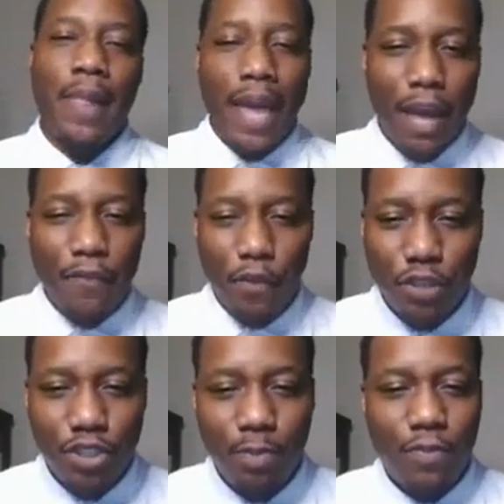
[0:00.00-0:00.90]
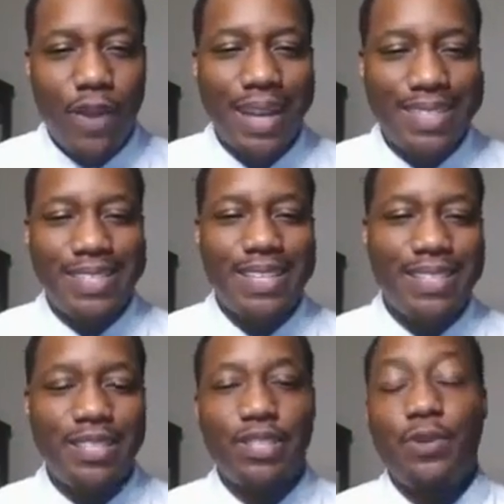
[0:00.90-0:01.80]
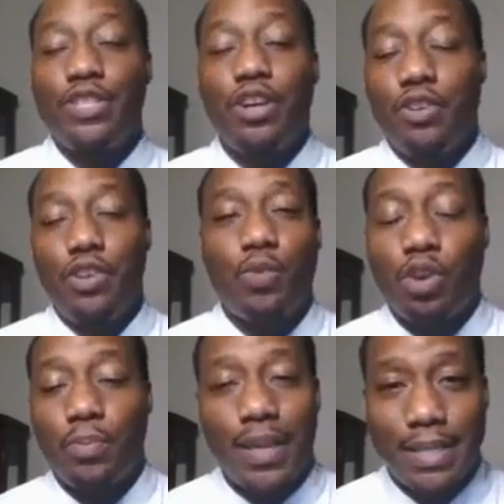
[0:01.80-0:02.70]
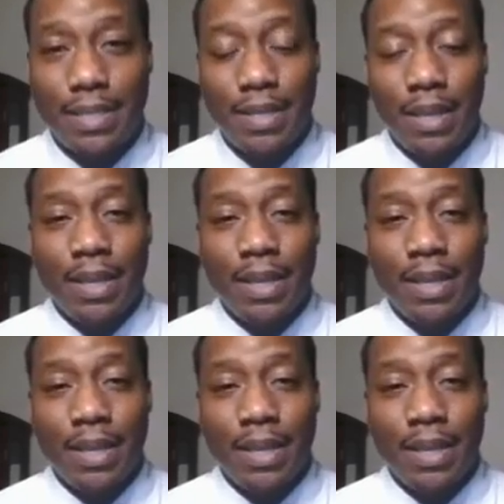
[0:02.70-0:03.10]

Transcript: efforts to provide assistance to each other in the workplace.